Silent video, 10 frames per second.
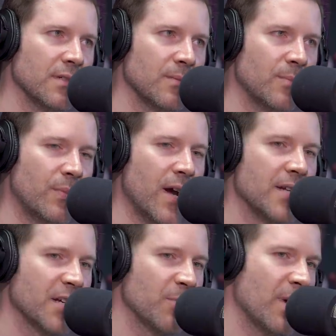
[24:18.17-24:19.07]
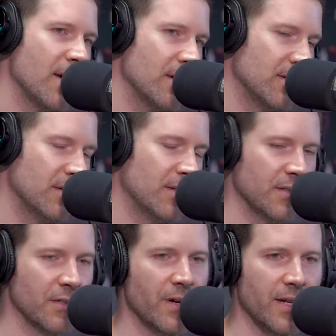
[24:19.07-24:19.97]
yeah project pat
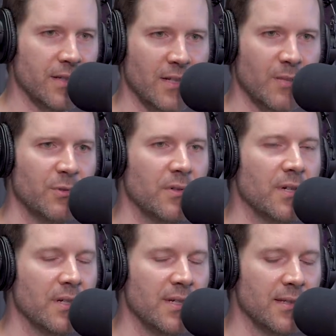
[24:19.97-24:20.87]
does a great example uh,